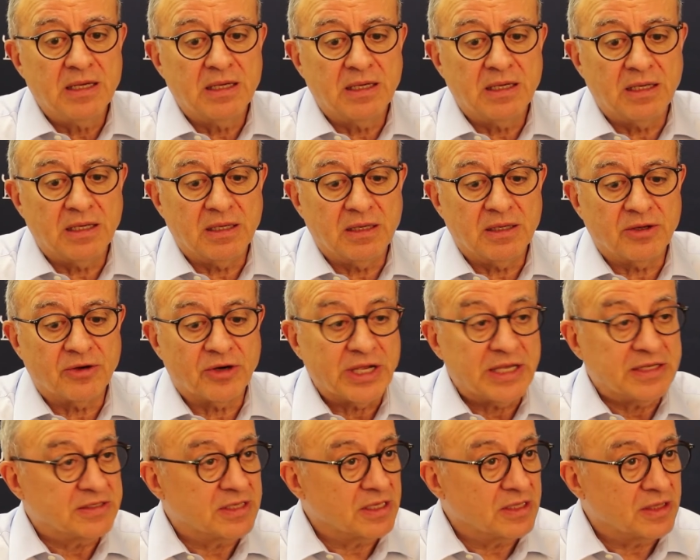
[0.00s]

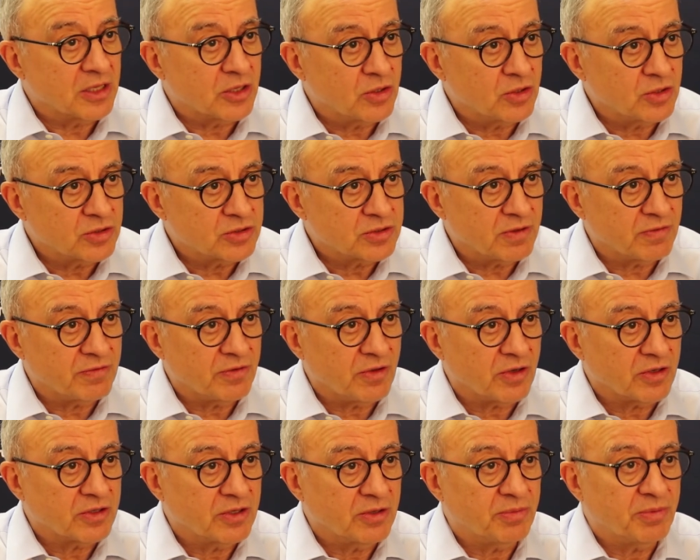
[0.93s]
raising the cost of the
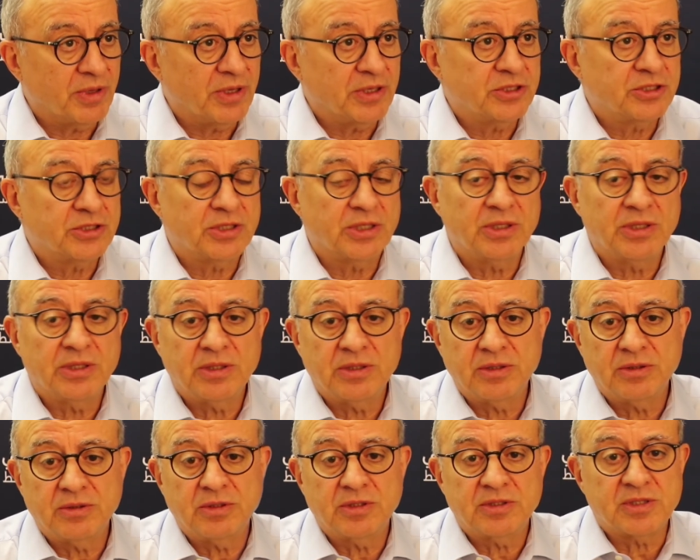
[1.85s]
occupation,
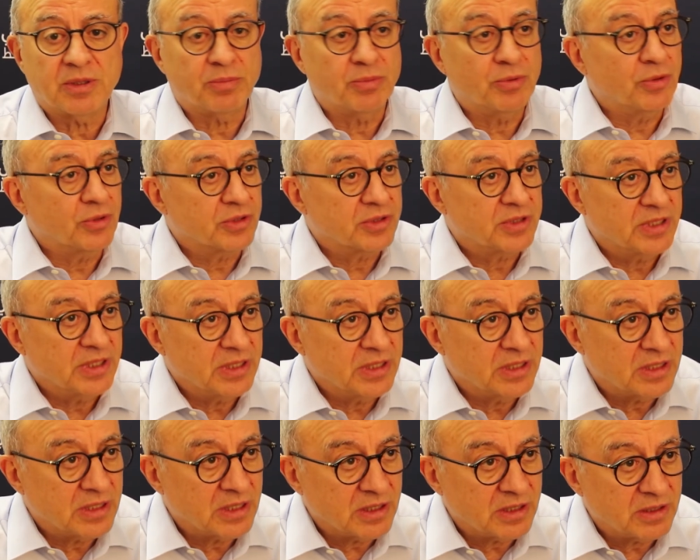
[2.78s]

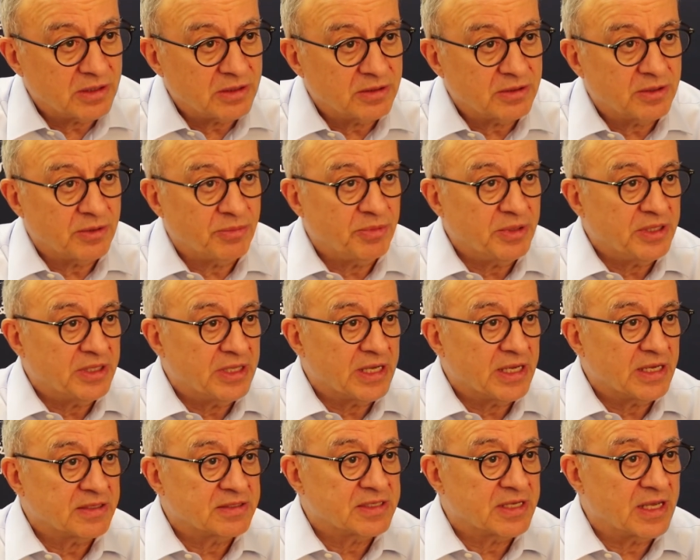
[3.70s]
supporting the
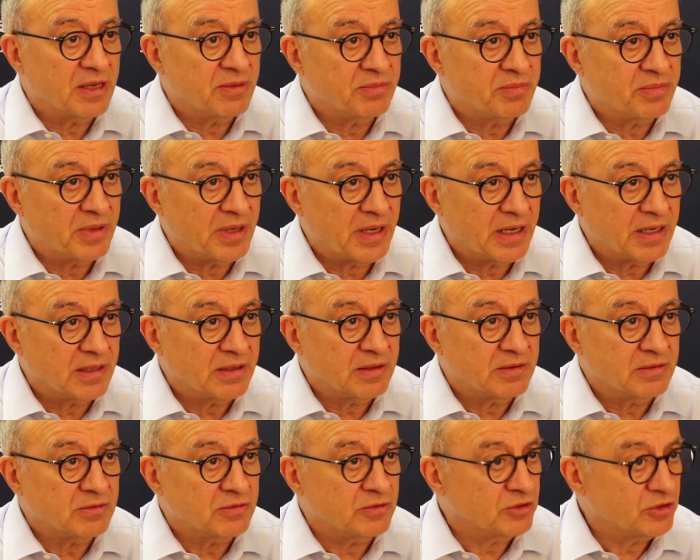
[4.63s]
BDS campaign,
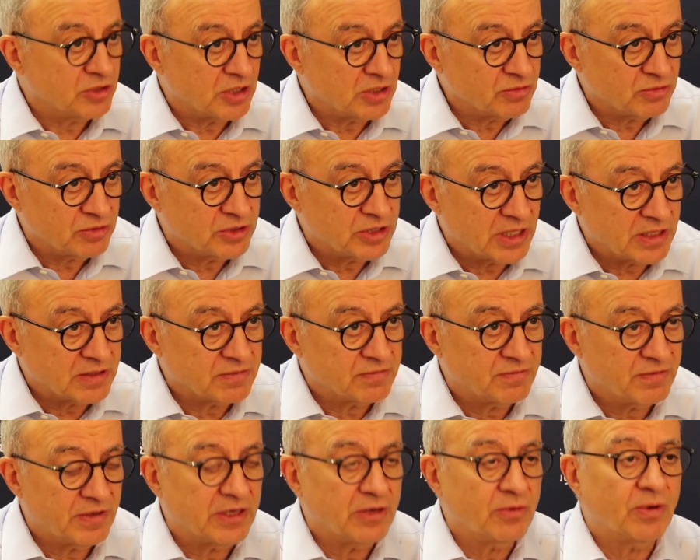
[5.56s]
which has
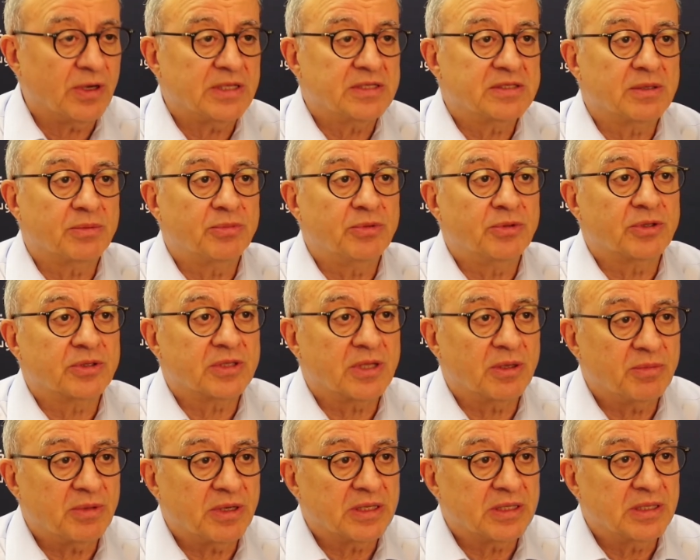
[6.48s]
very wide support
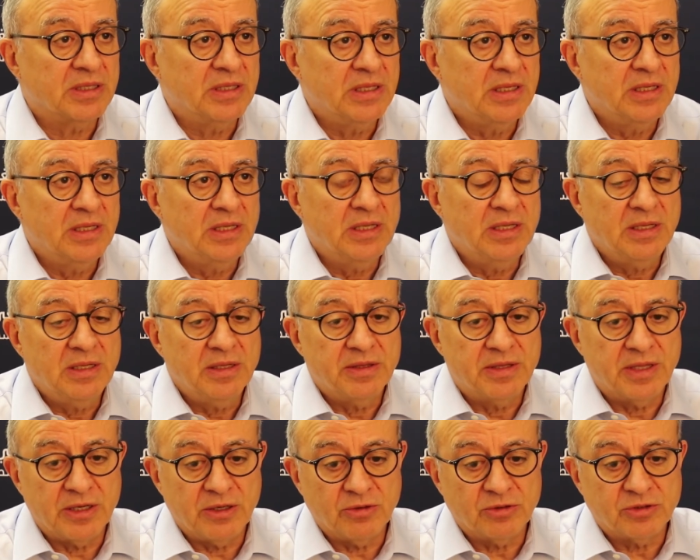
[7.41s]
among
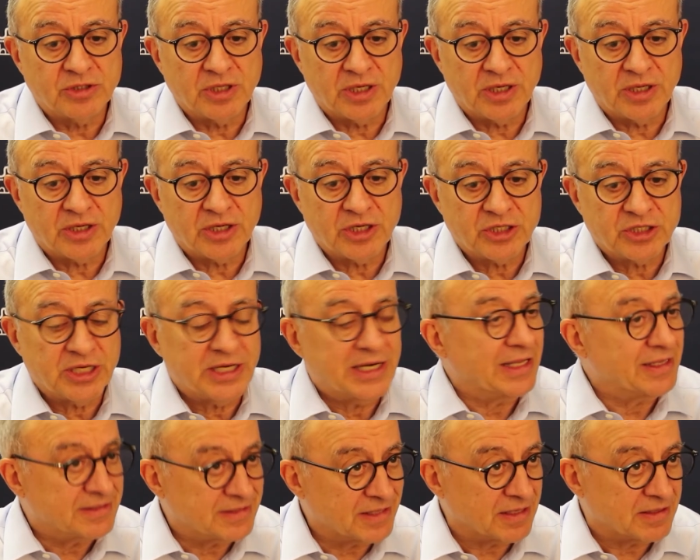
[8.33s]
the new generation,
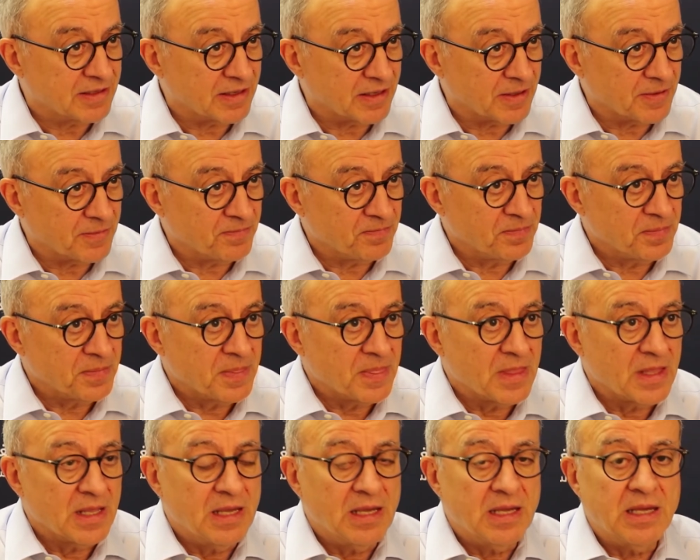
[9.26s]
etc.
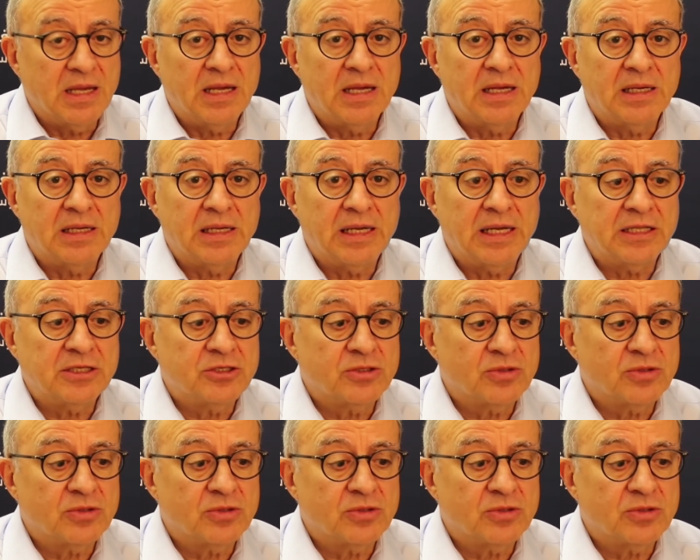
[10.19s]
And